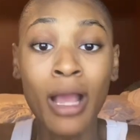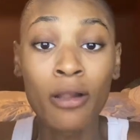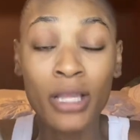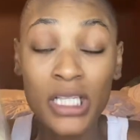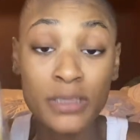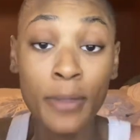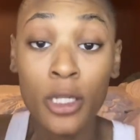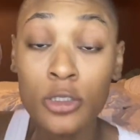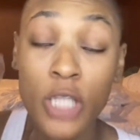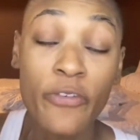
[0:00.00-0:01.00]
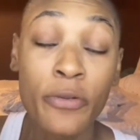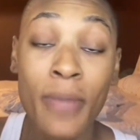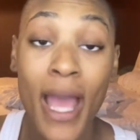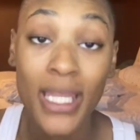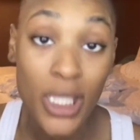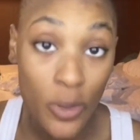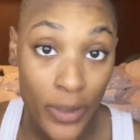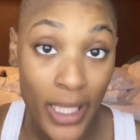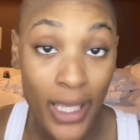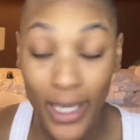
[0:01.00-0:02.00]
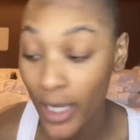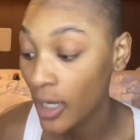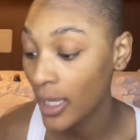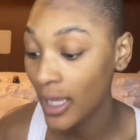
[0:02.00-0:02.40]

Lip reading: Now, these bundles are from Ft.Ali Queen Hair,